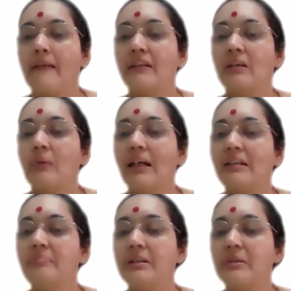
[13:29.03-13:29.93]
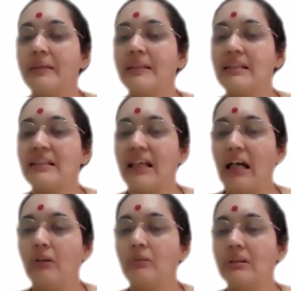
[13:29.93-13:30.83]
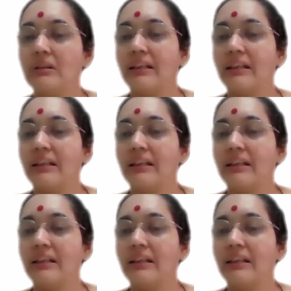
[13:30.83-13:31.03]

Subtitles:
The one between south